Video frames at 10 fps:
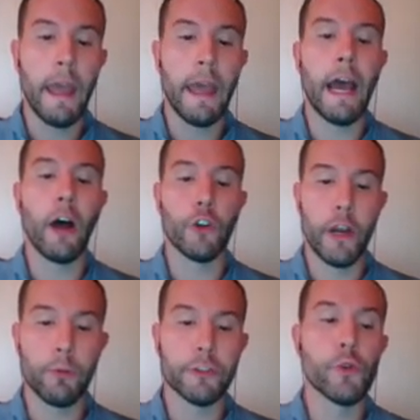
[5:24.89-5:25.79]
and how they're
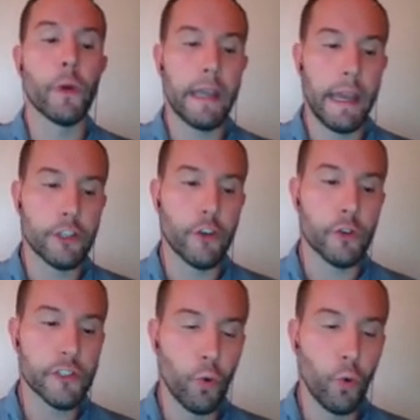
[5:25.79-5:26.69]
able to engage in
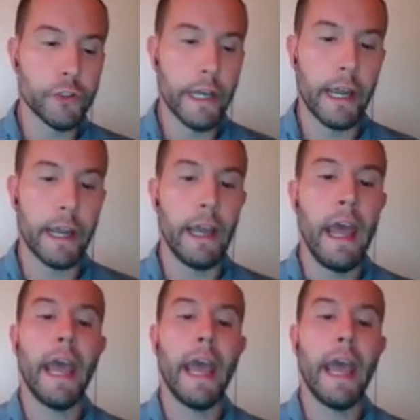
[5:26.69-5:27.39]
their school day.